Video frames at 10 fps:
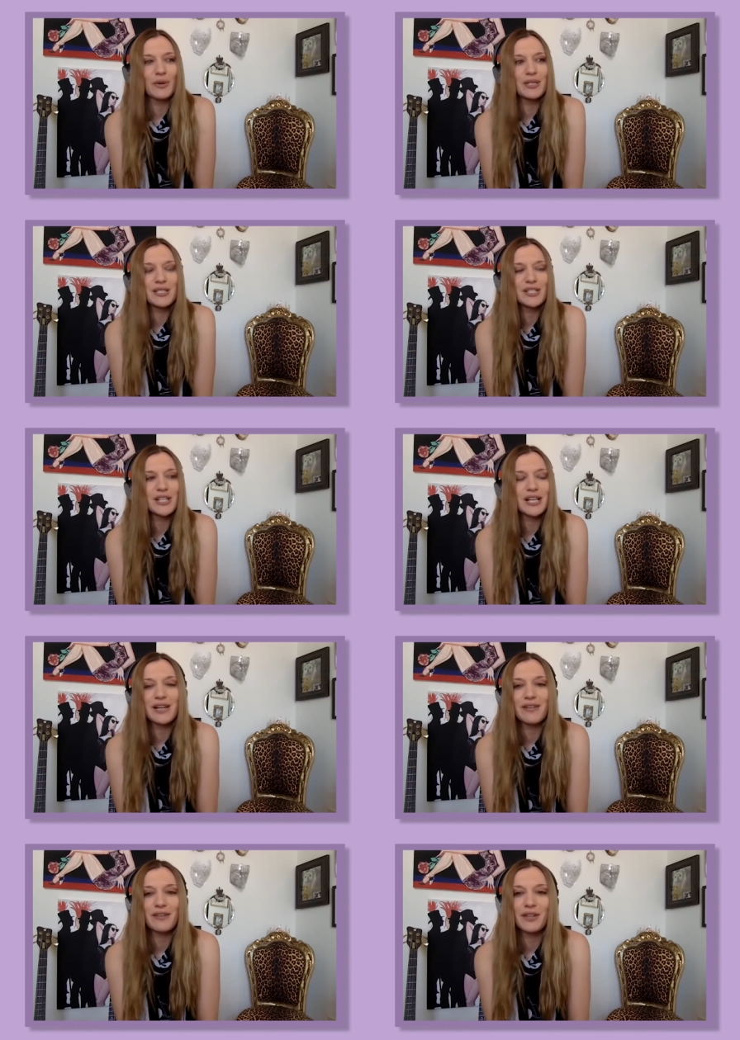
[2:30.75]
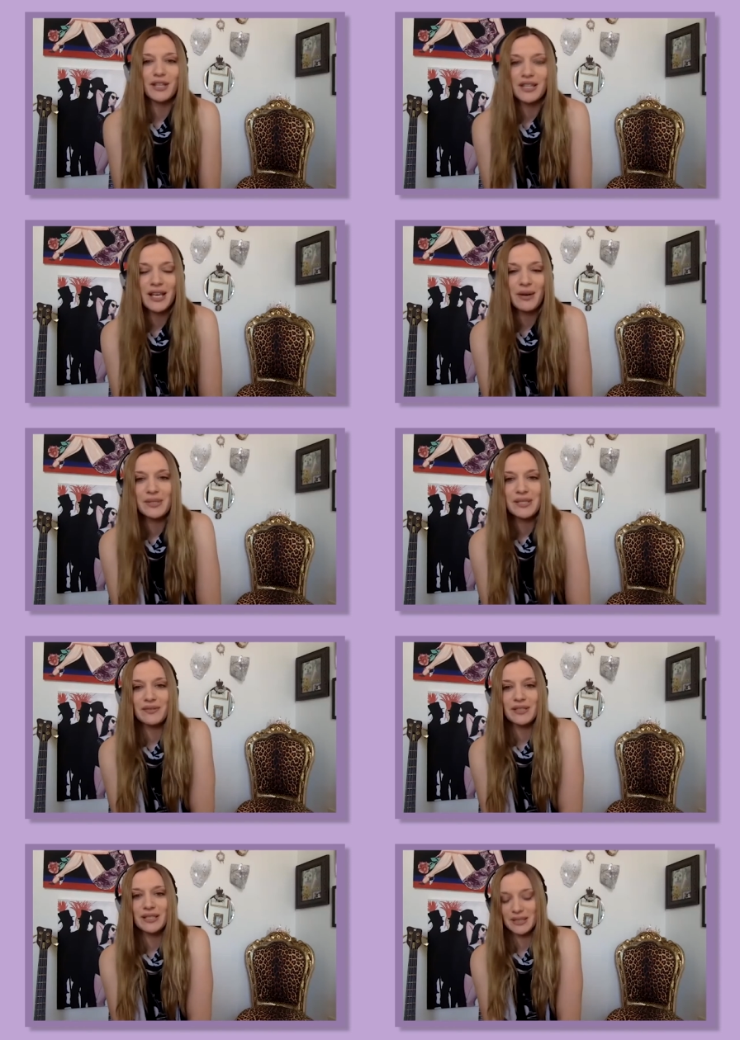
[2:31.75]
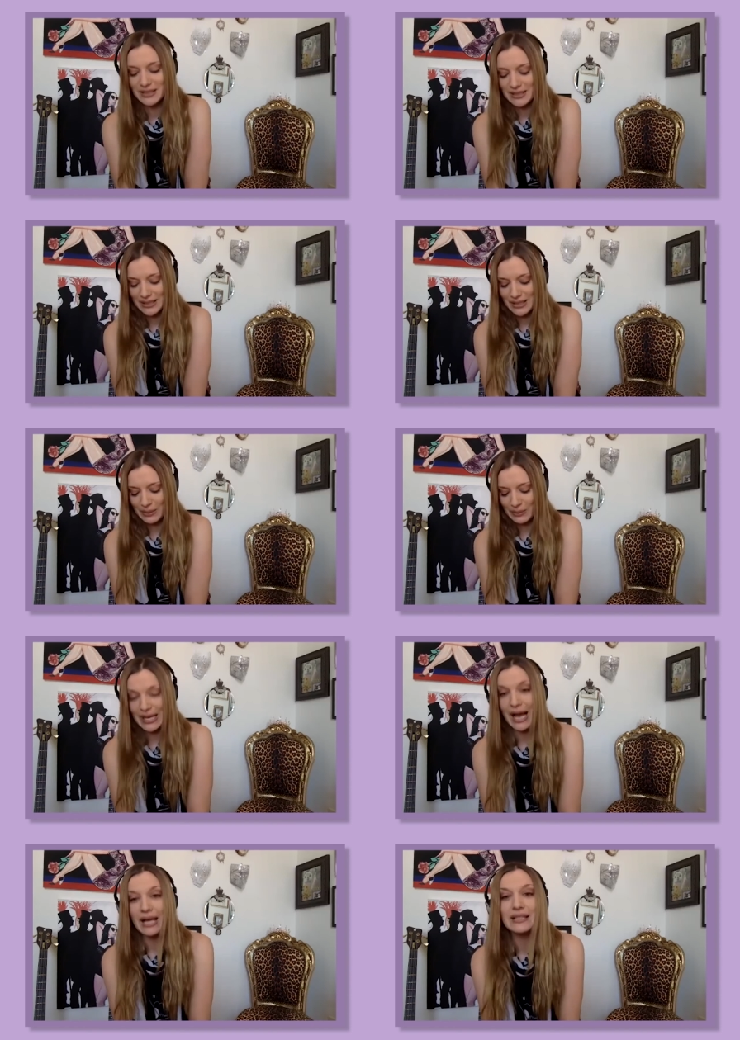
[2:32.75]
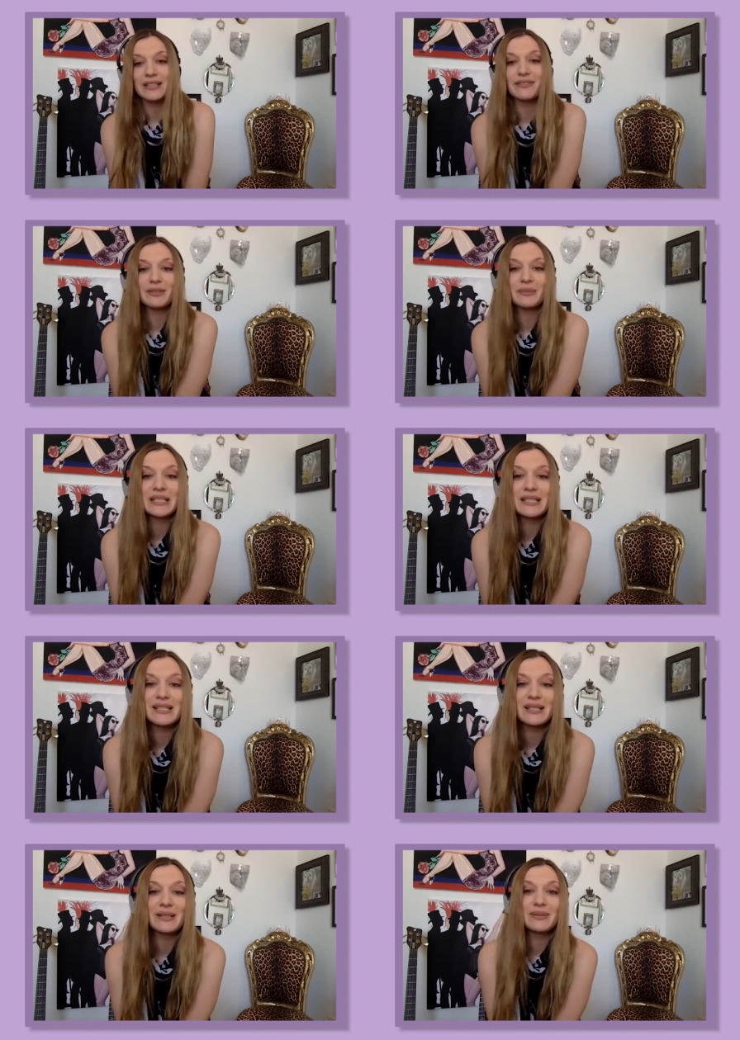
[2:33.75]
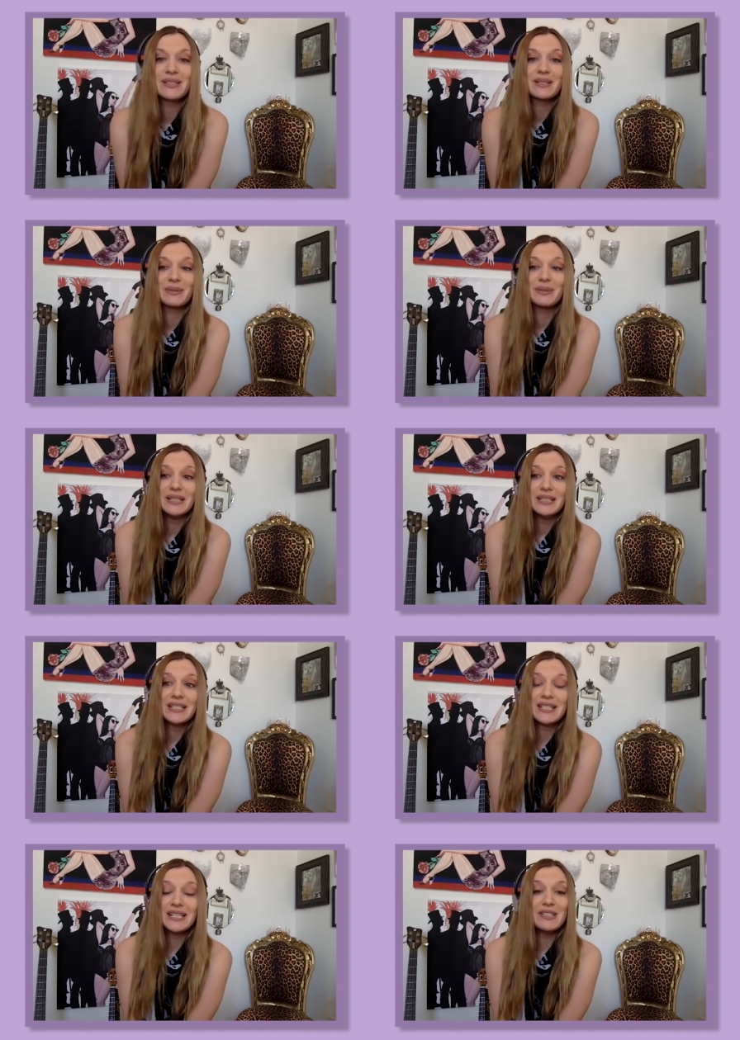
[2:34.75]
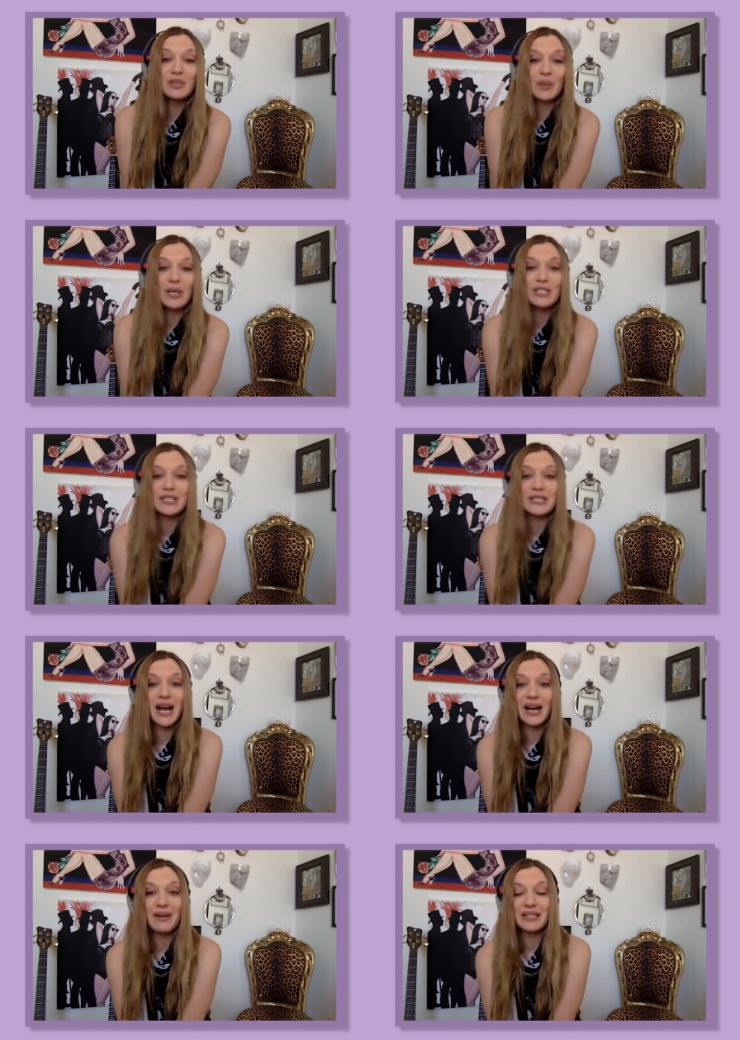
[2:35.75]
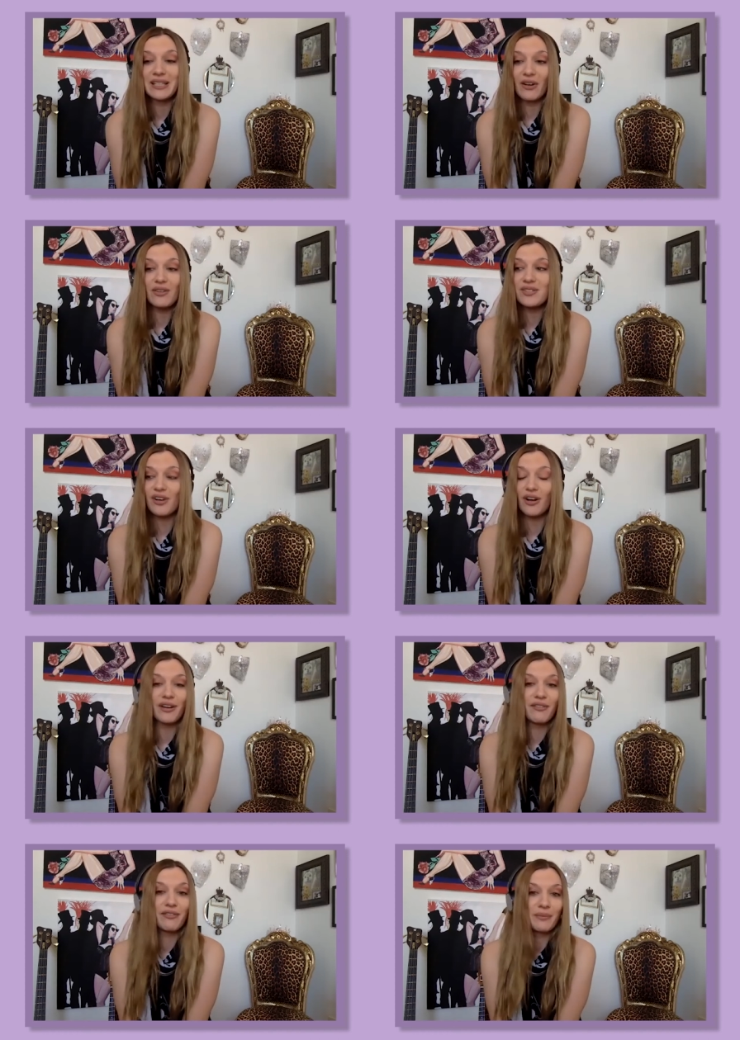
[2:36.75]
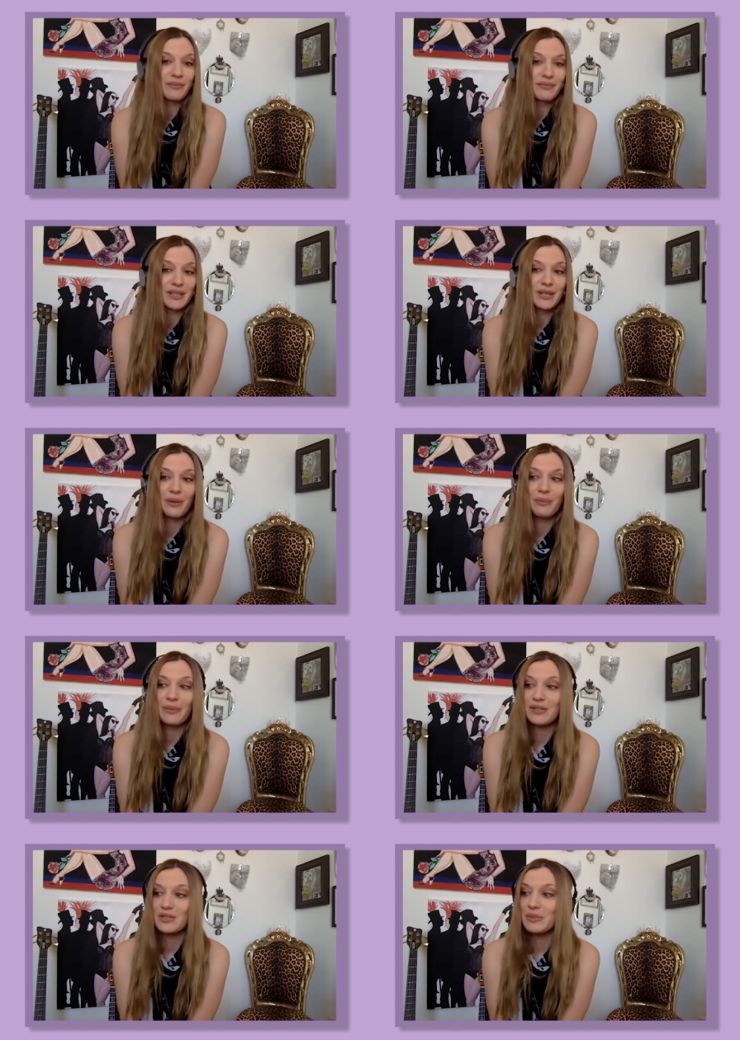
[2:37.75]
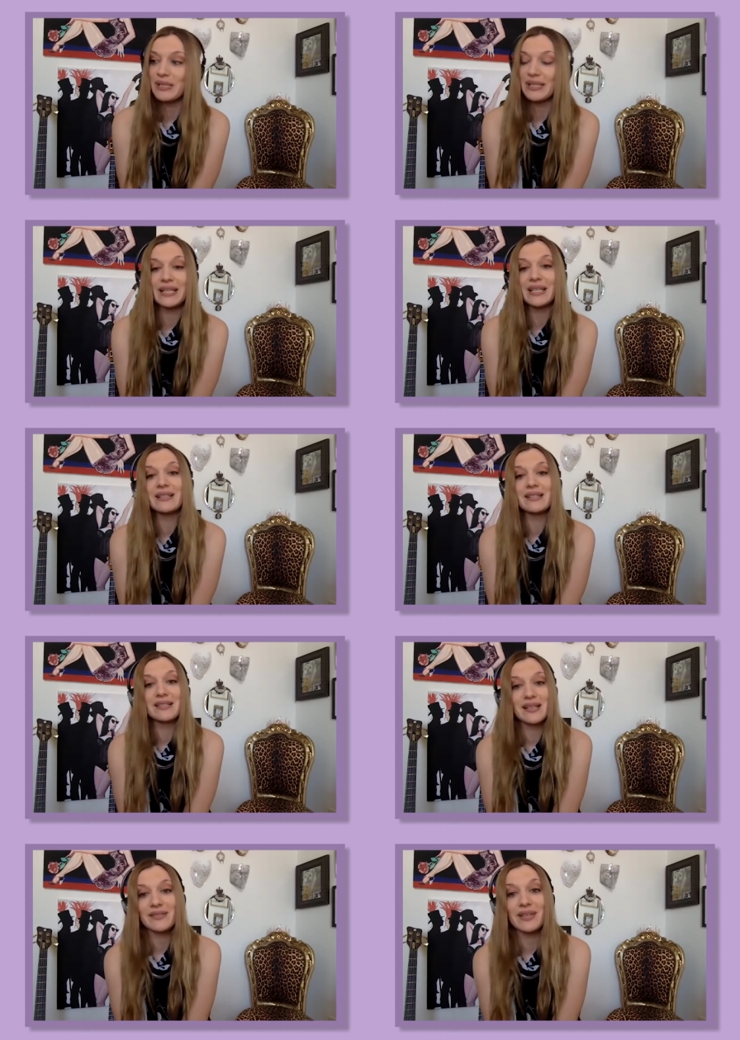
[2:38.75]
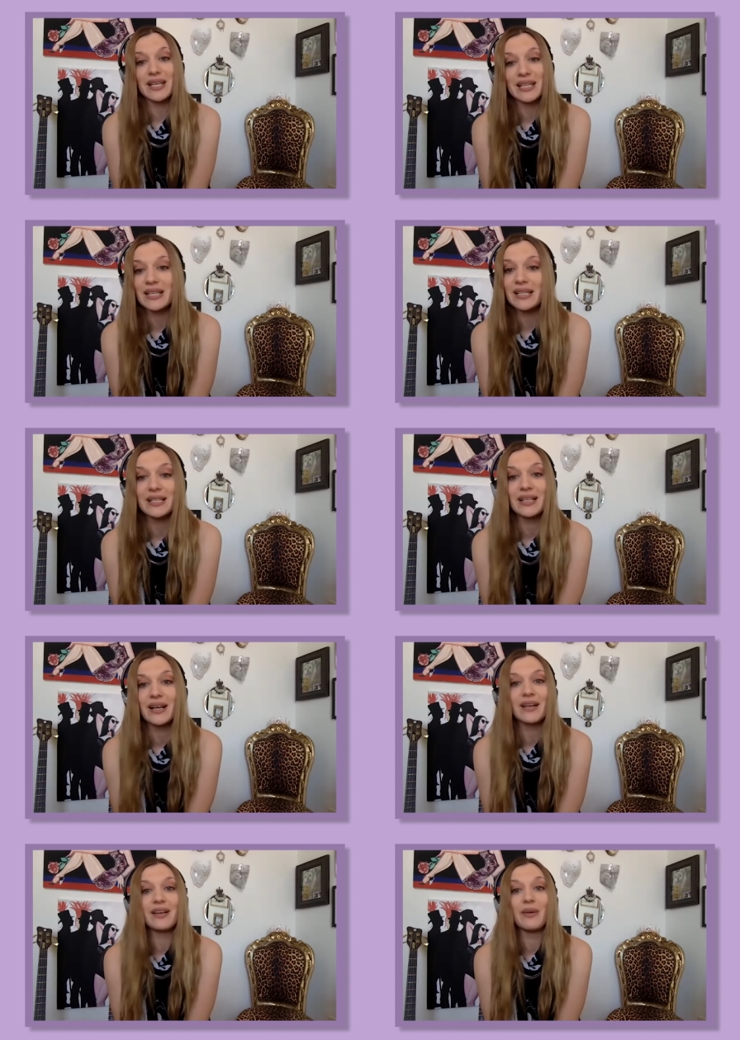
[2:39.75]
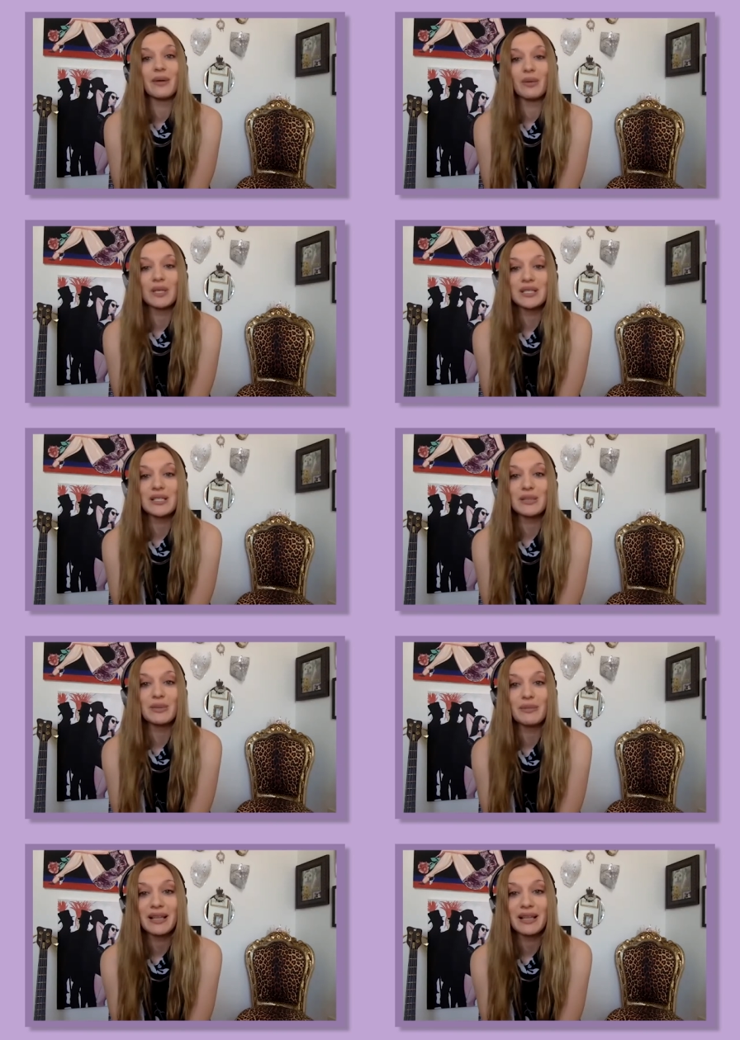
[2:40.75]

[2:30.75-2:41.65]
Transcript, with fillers: It just I never thought that that was even a a reality for me. So, so to answer your question, yeah, I mean, it all started from you know me just being an indecisive idiot, not knowing what to do with my